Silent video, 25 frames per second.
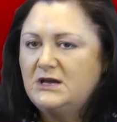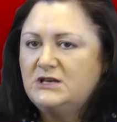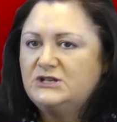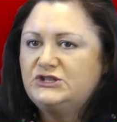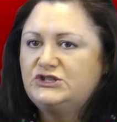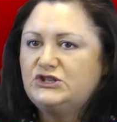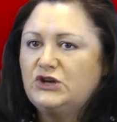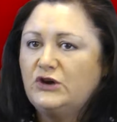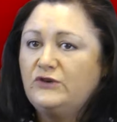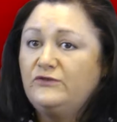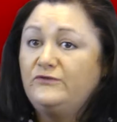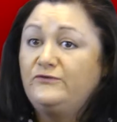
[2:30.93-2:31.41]

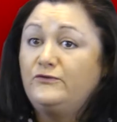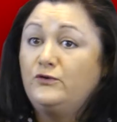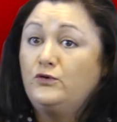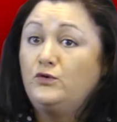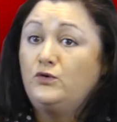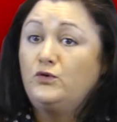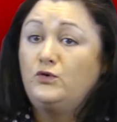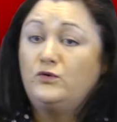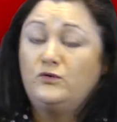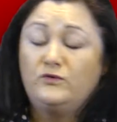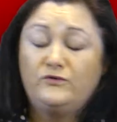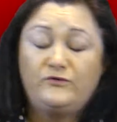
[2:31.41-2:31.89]
So
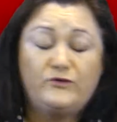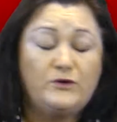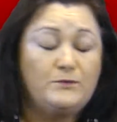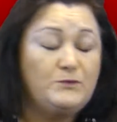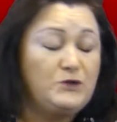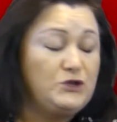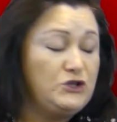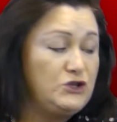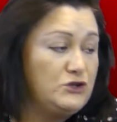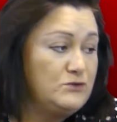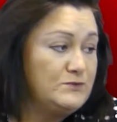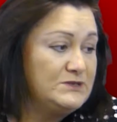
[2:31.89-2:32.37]
from
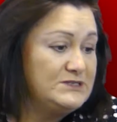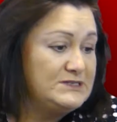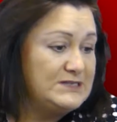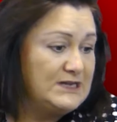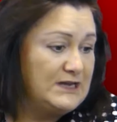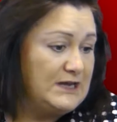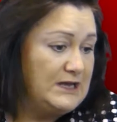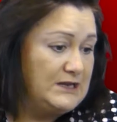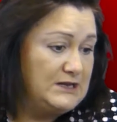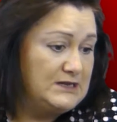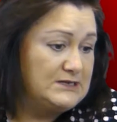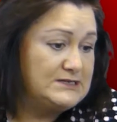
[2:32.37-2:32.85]
a human
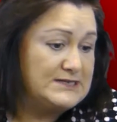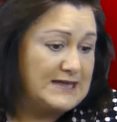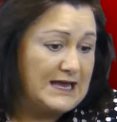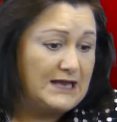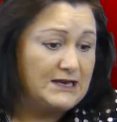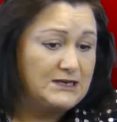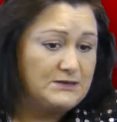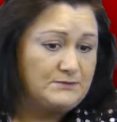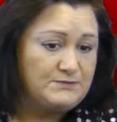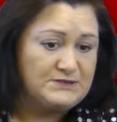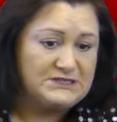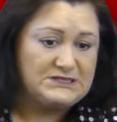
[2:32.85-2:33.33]
and a
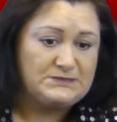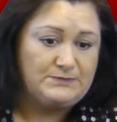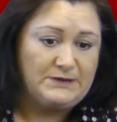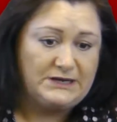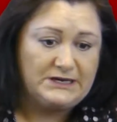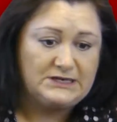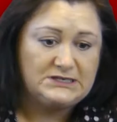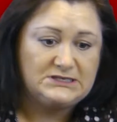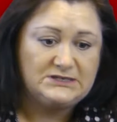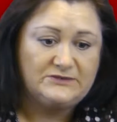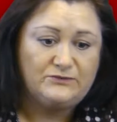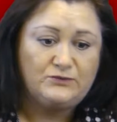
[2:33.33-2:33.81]
talent
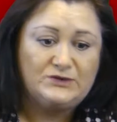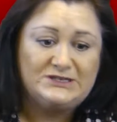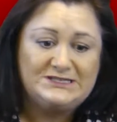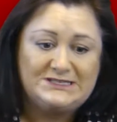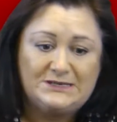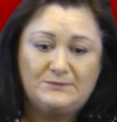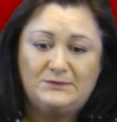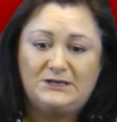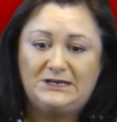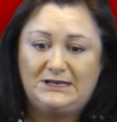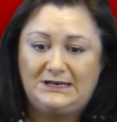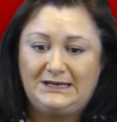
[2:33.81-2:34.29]
perspective, we
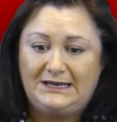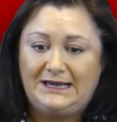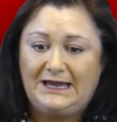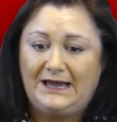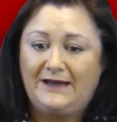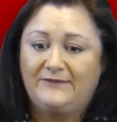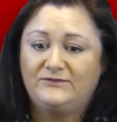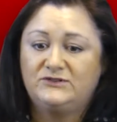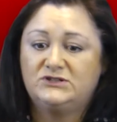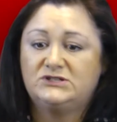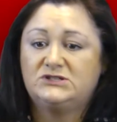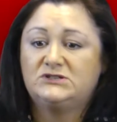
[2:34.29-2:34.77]
similarly
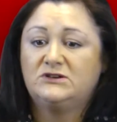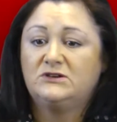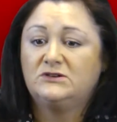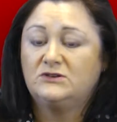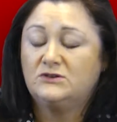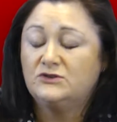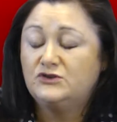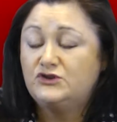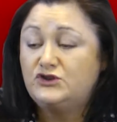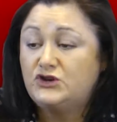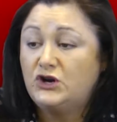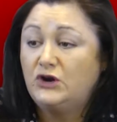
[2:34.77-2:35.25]
have to start
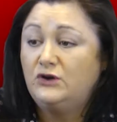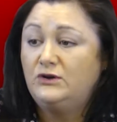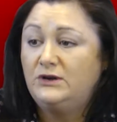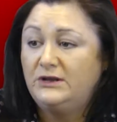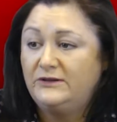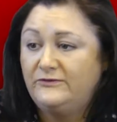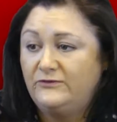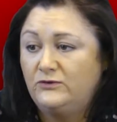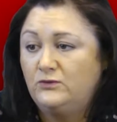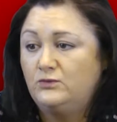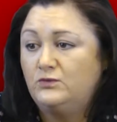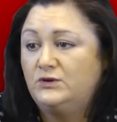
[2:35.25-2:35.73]

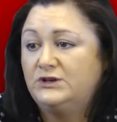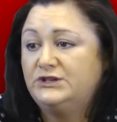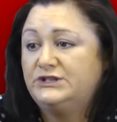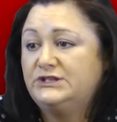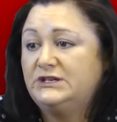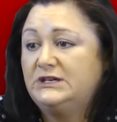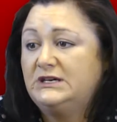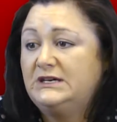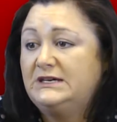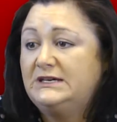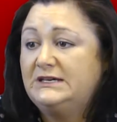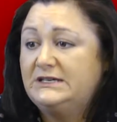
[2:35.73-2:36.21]
controlling for what
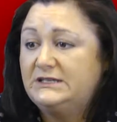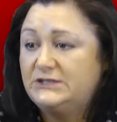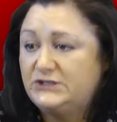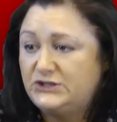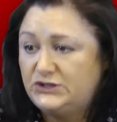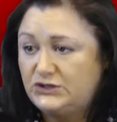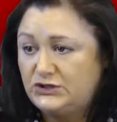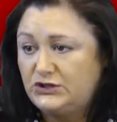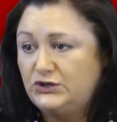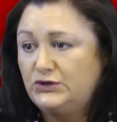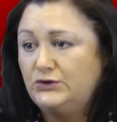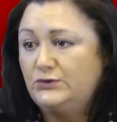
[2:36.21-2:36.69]
is
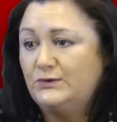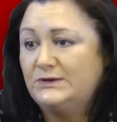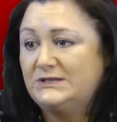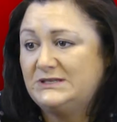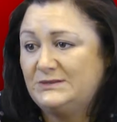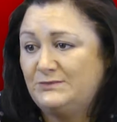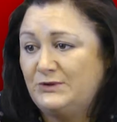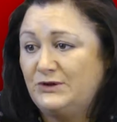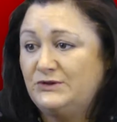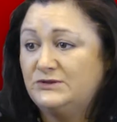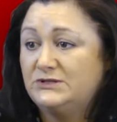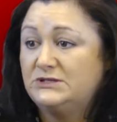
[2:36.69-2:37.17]
true as
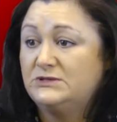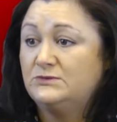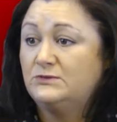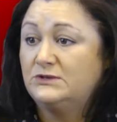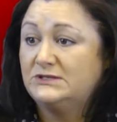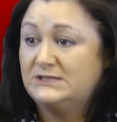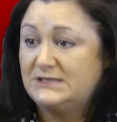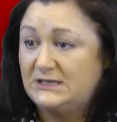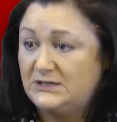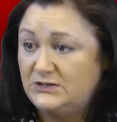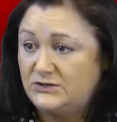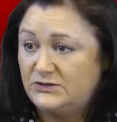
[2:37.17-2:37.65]
opposed to
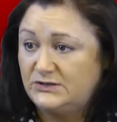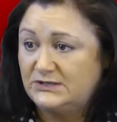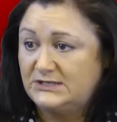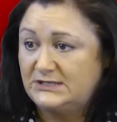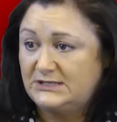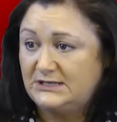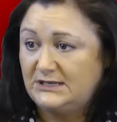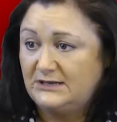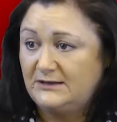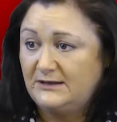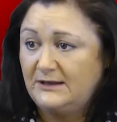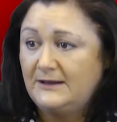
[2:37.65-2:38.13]
what's
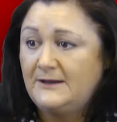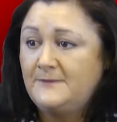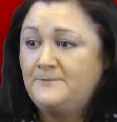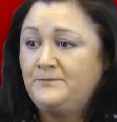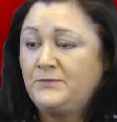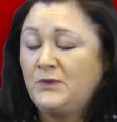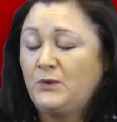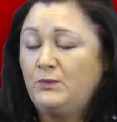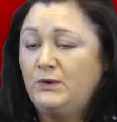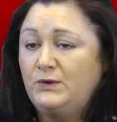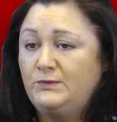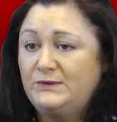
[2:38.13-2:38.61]
interesting
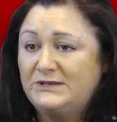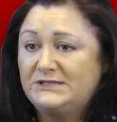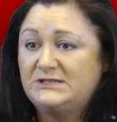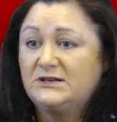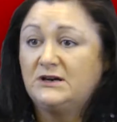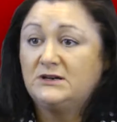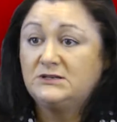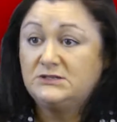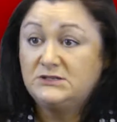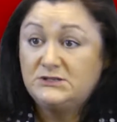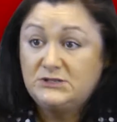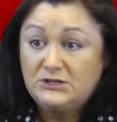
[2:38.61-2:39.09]
when we
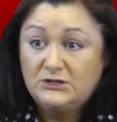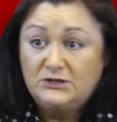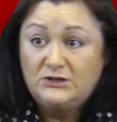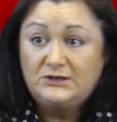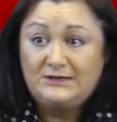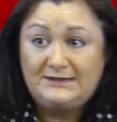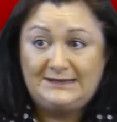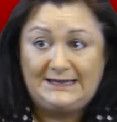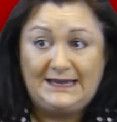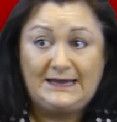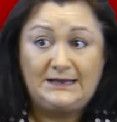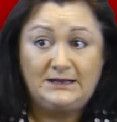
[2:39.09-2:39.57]
start to look
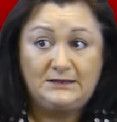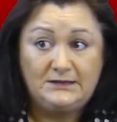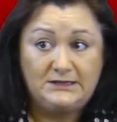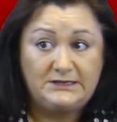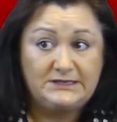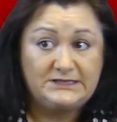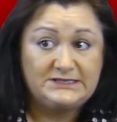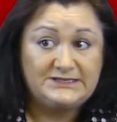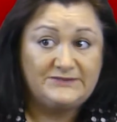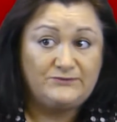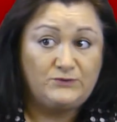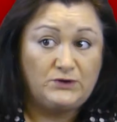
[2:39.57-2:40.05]
at the
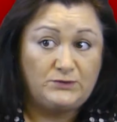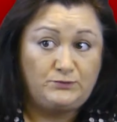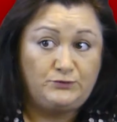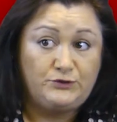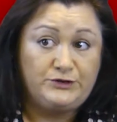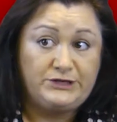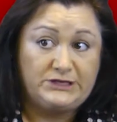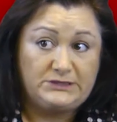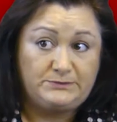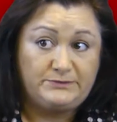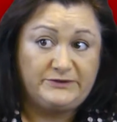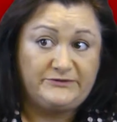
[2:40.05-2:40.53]
analytics of what
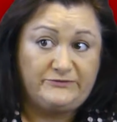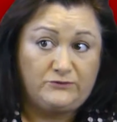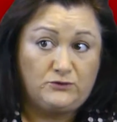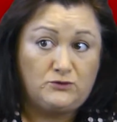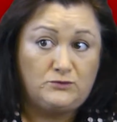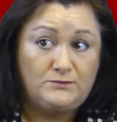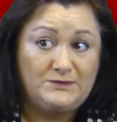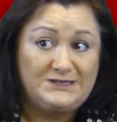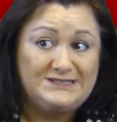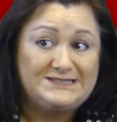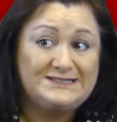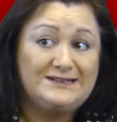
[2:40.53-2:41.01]
predict
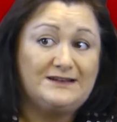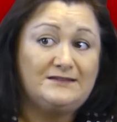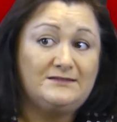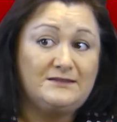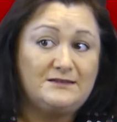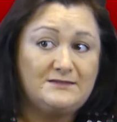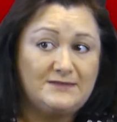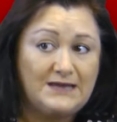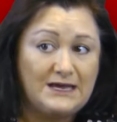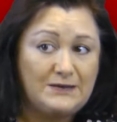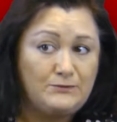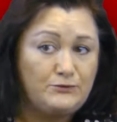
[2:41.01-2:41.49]
performance. And I
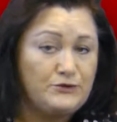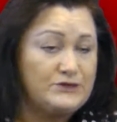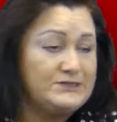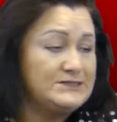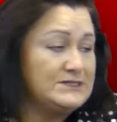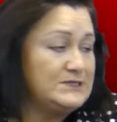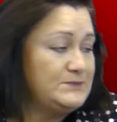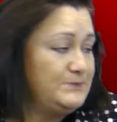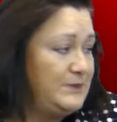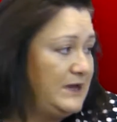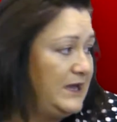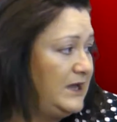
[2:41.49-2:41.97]
think that brings
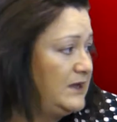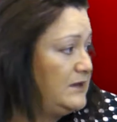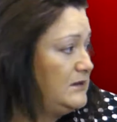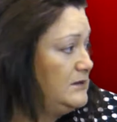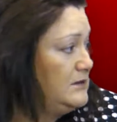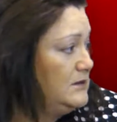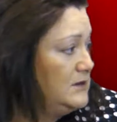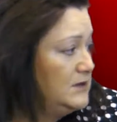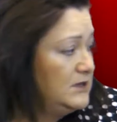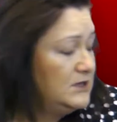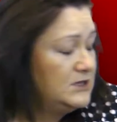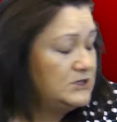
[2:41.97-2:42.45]
us back
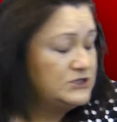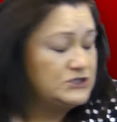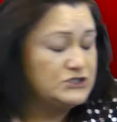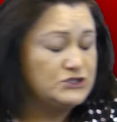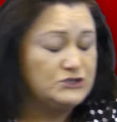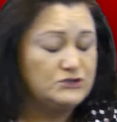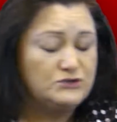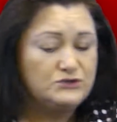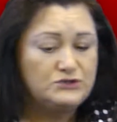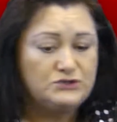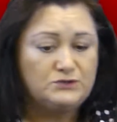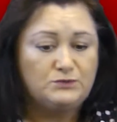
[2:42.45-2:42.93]

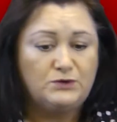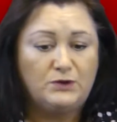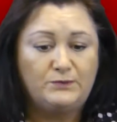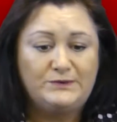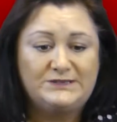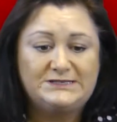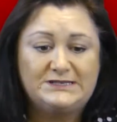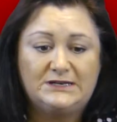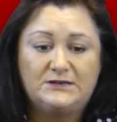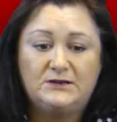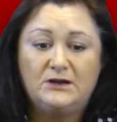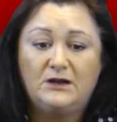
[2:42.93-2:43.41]
to what we
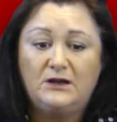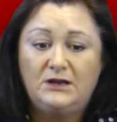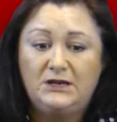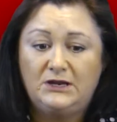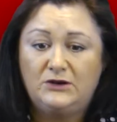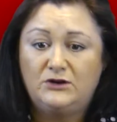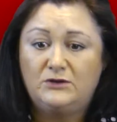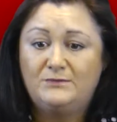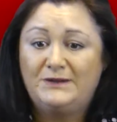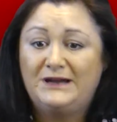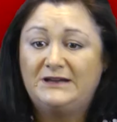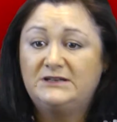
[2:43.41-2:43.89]
said
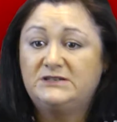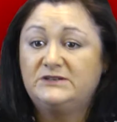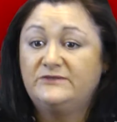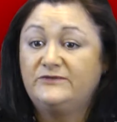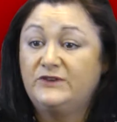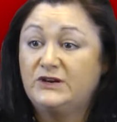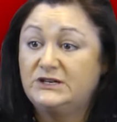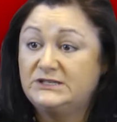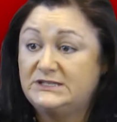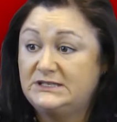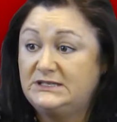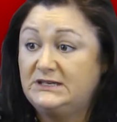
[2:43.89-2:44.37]
earlier about
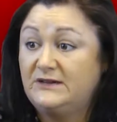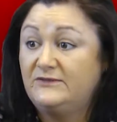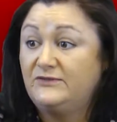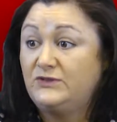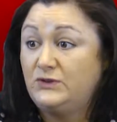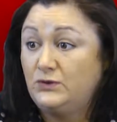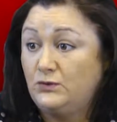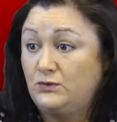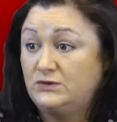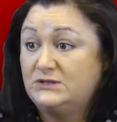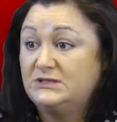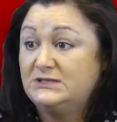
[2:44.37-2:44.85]
diversity of
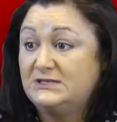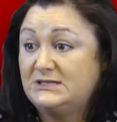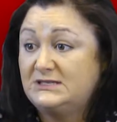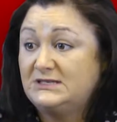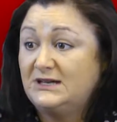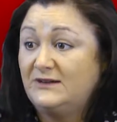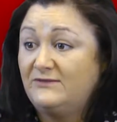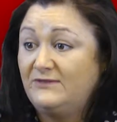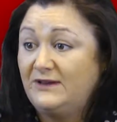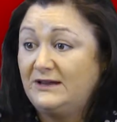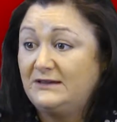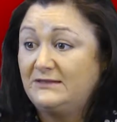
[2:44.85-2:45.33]
thought and
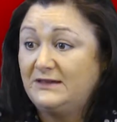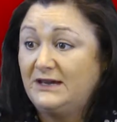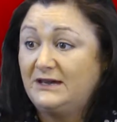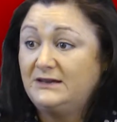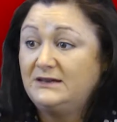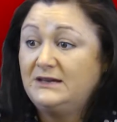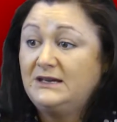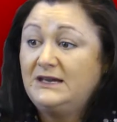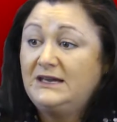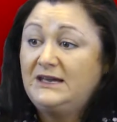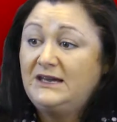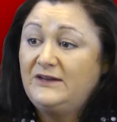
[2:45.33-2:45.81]
stuff like that.